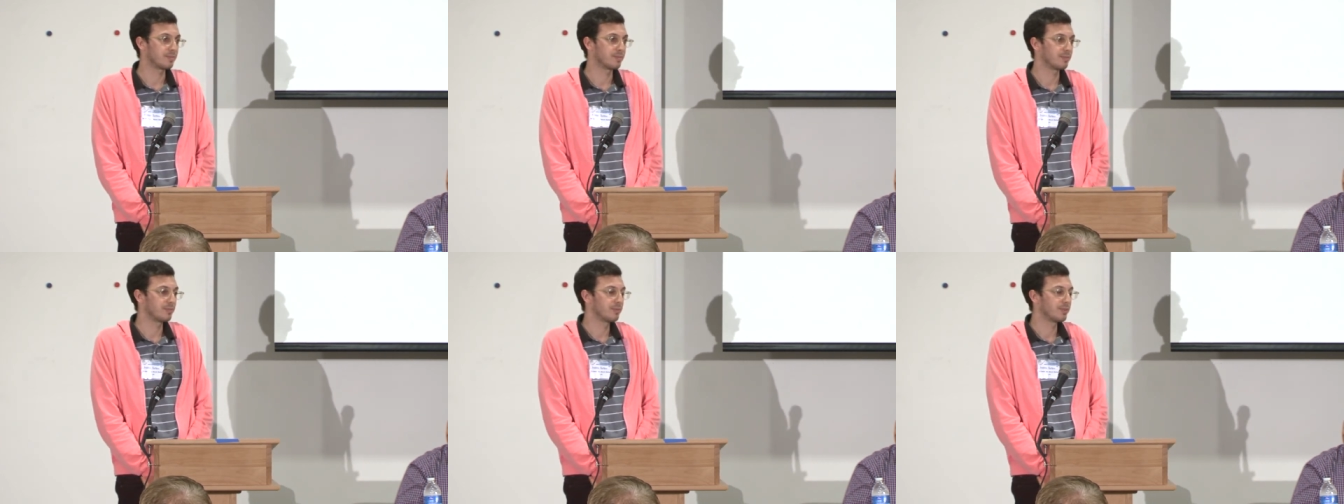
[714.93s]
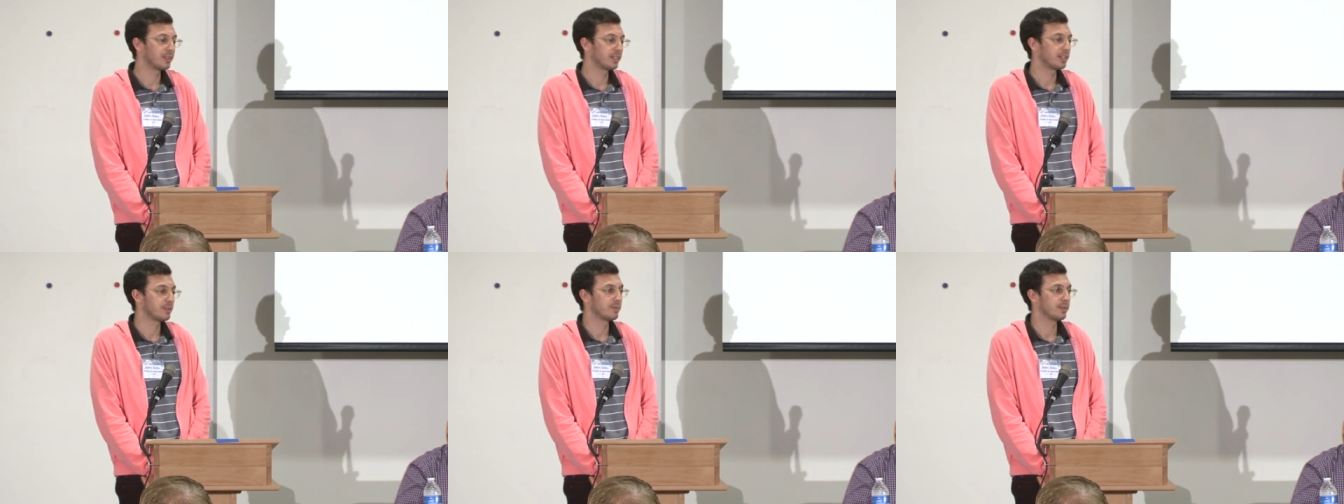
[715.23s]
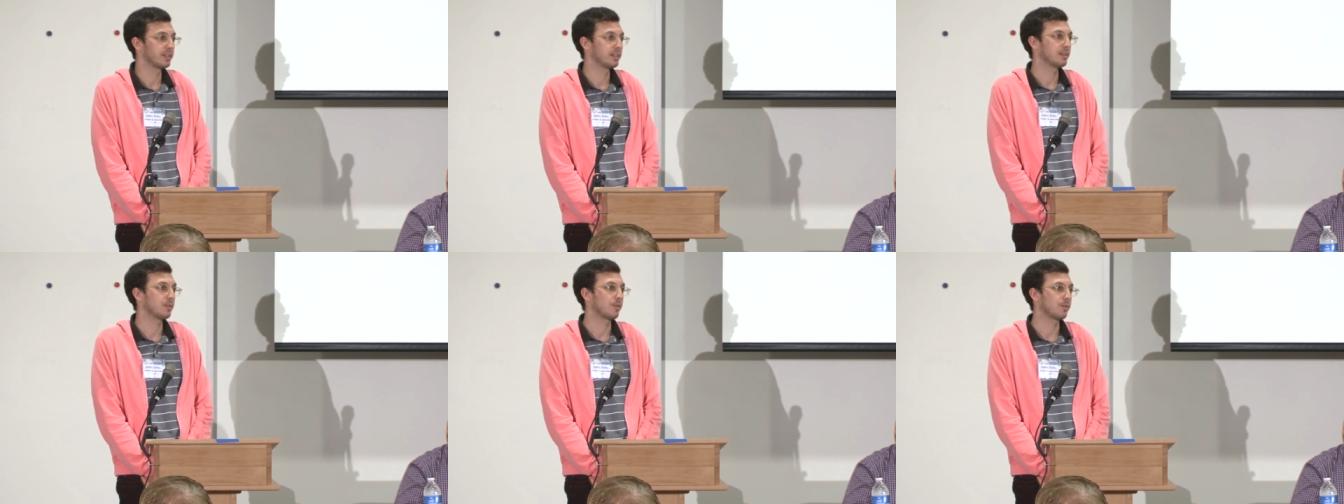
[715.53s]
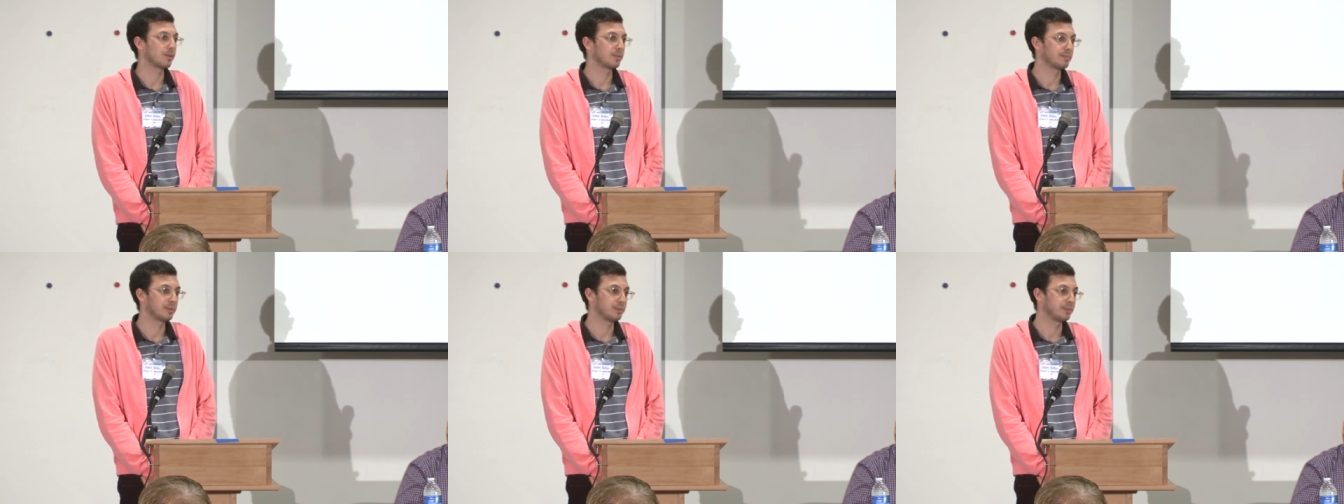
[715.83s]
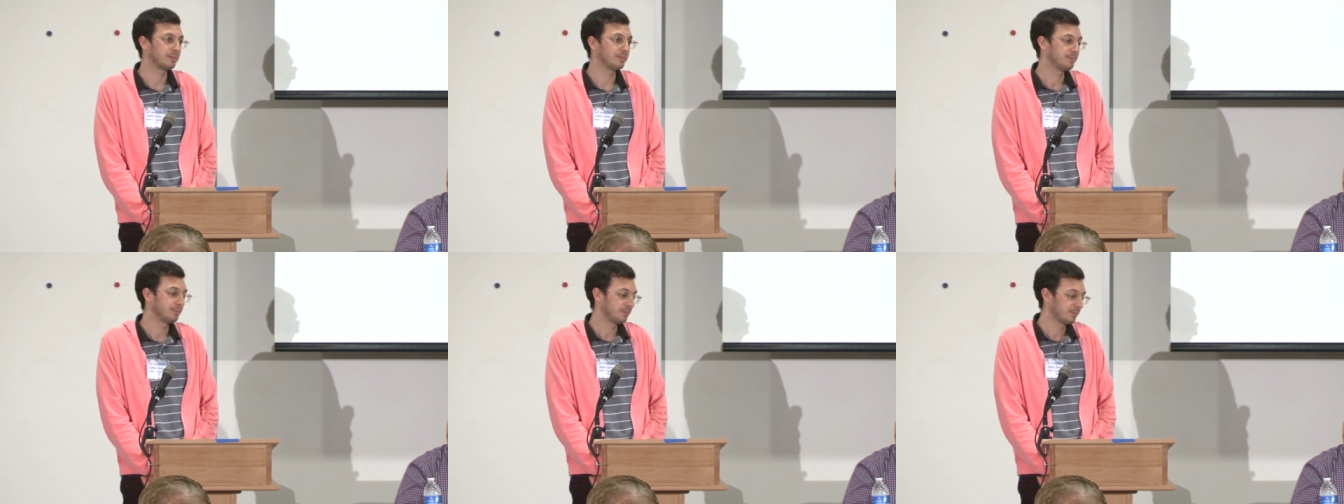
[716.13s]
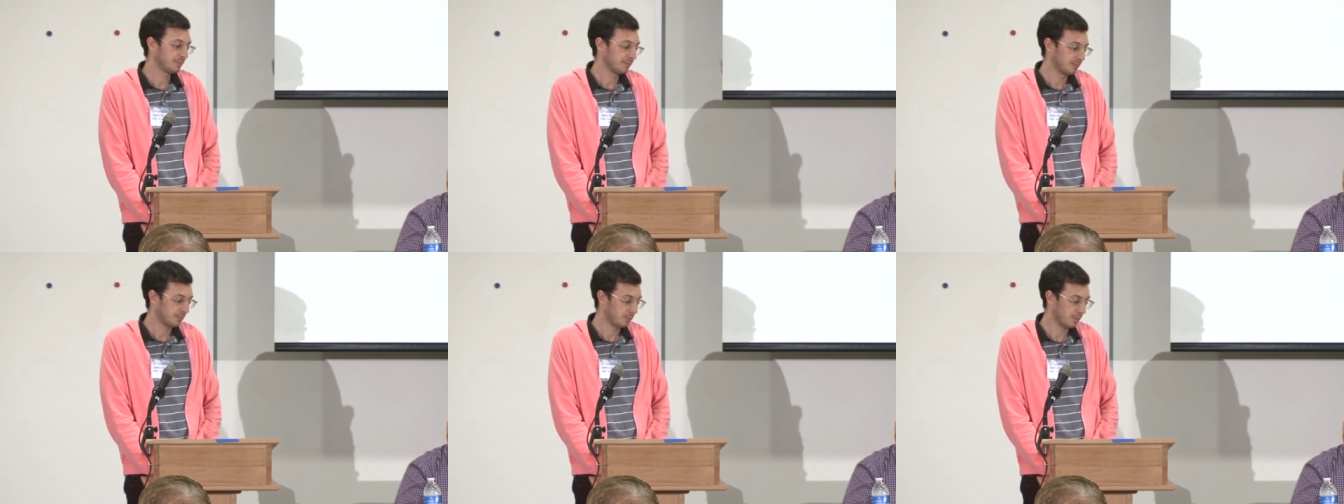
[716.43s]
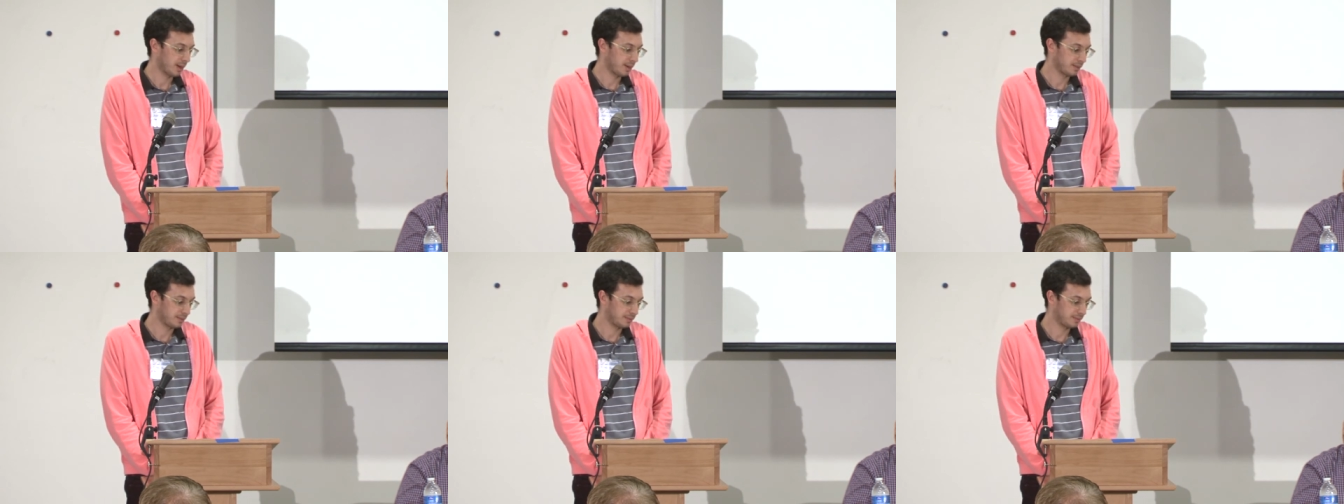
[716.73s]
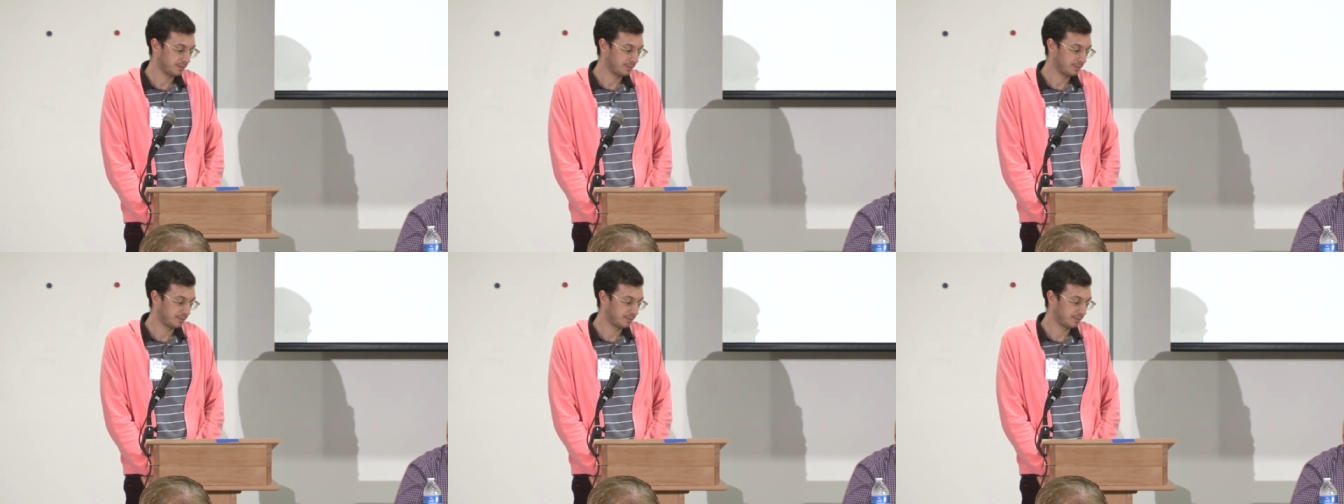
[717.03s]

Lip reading: really, really horrible when